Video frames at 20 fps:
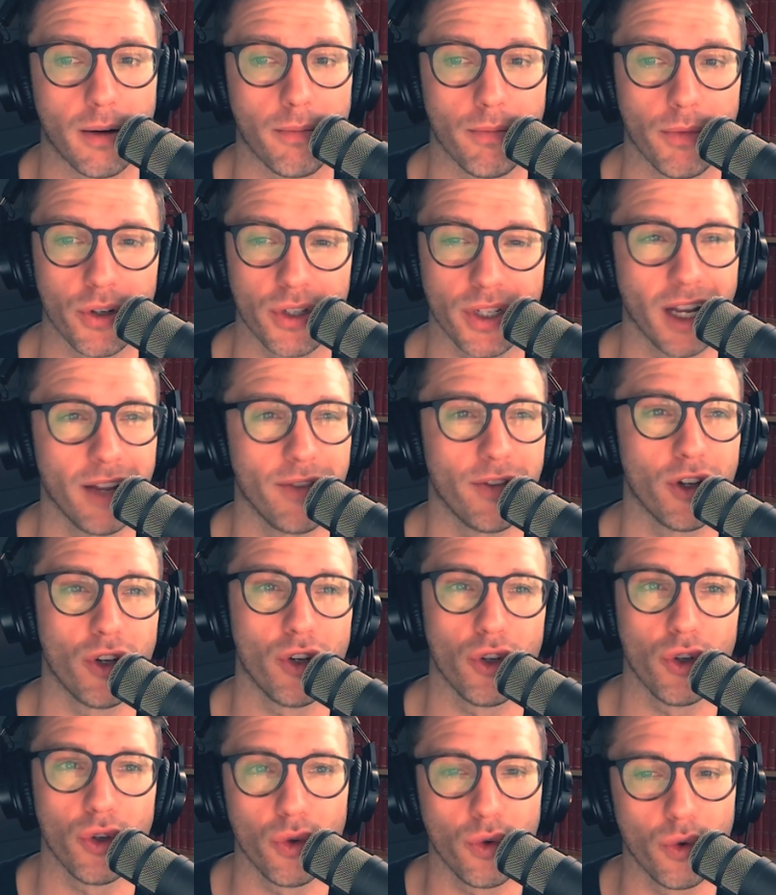There's
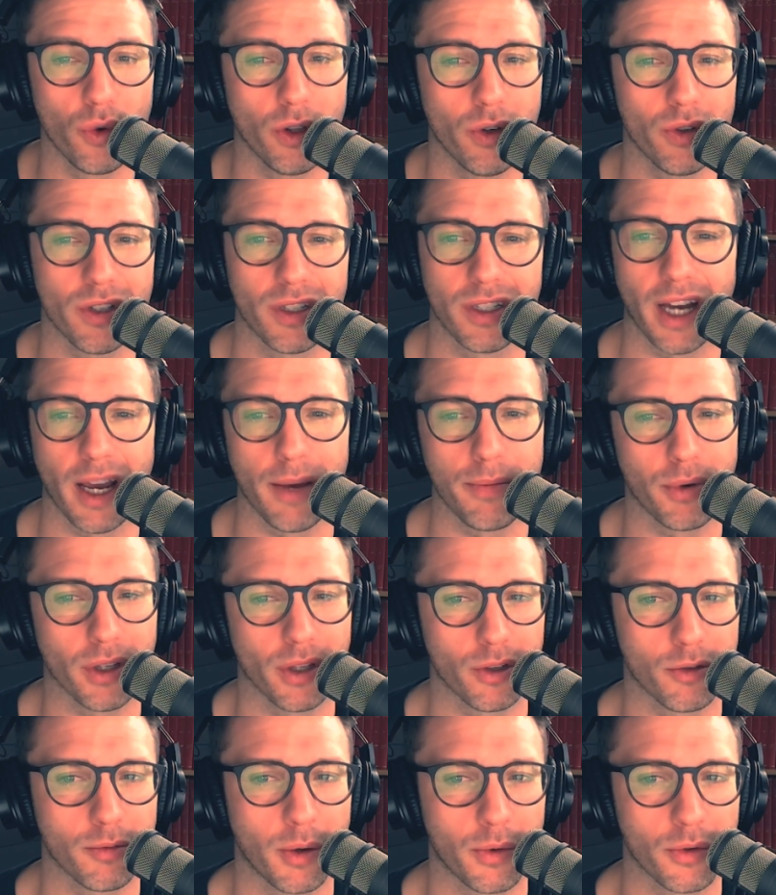a diet book that
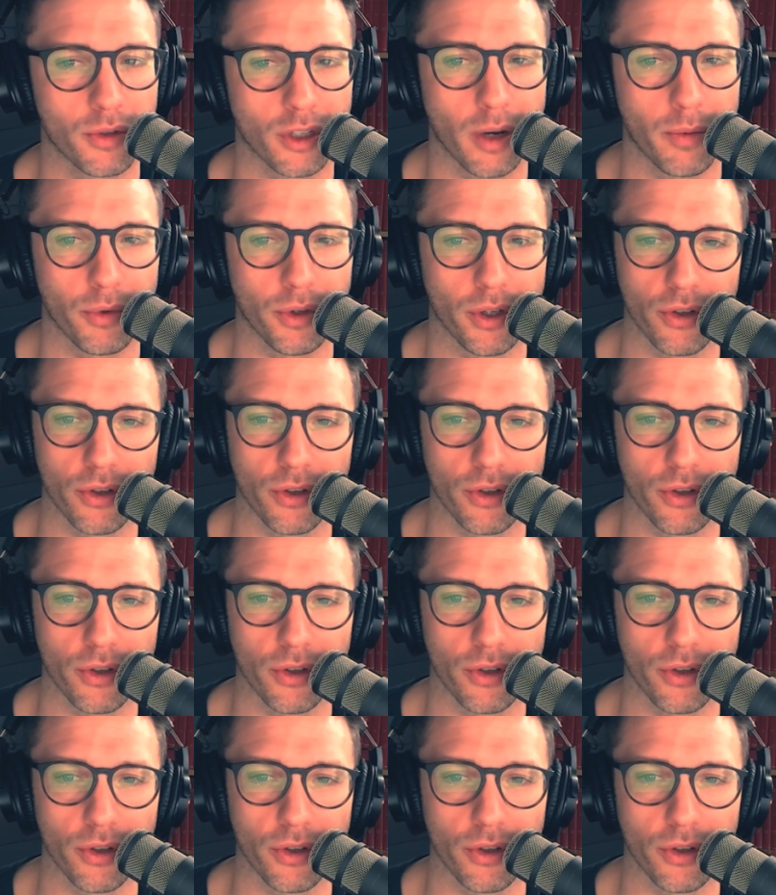was published a couple